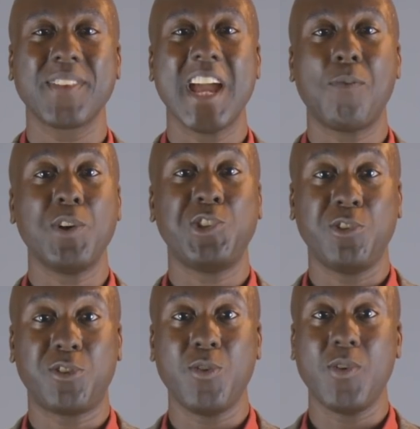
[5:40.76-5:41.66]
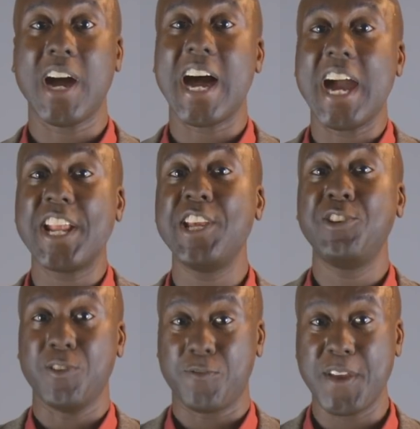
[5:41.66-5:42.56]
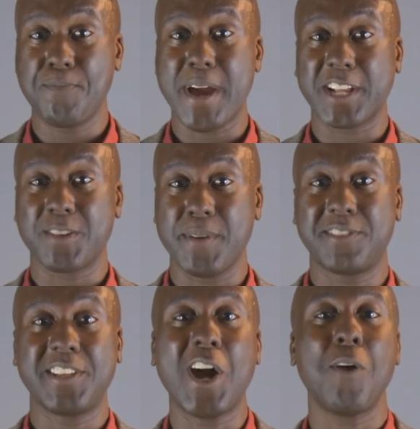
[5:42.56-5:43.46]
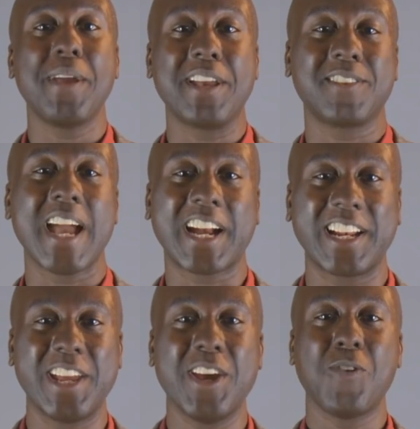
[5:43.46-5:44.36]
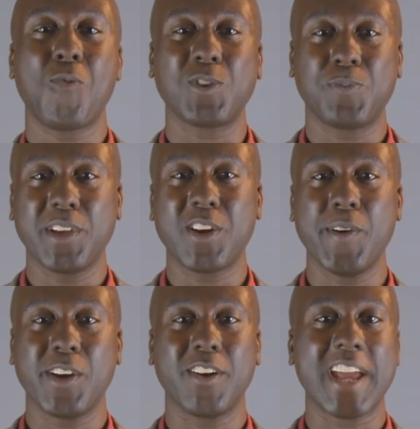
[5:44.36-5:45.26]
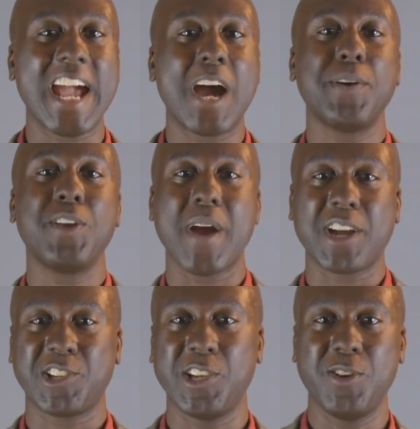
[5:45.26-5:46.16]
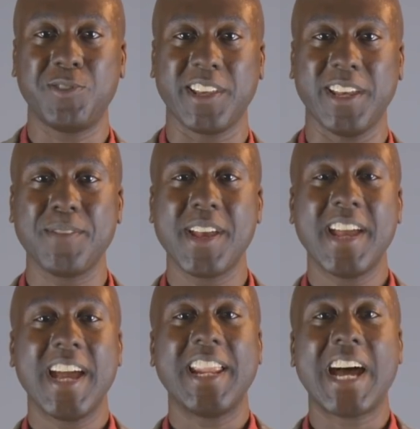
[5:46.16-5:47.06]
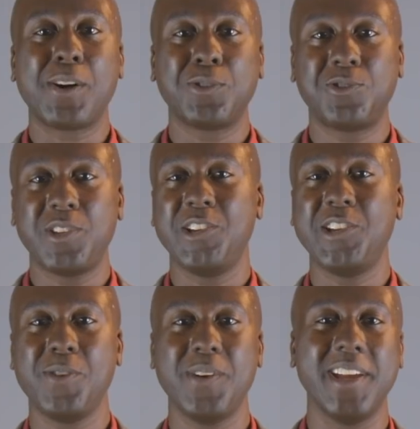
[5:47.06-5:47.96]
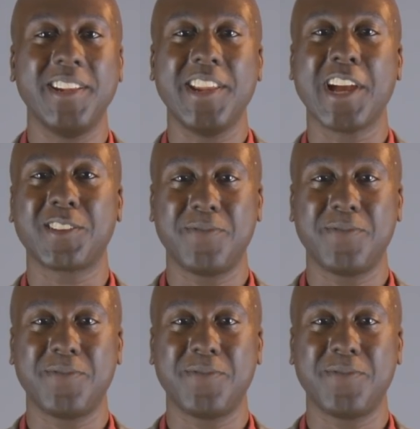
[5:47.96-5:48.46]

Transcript: And once you do, I need you to feedback to me. Tell me exactly what's been going on, how are you actually using it, and I'll see you in the next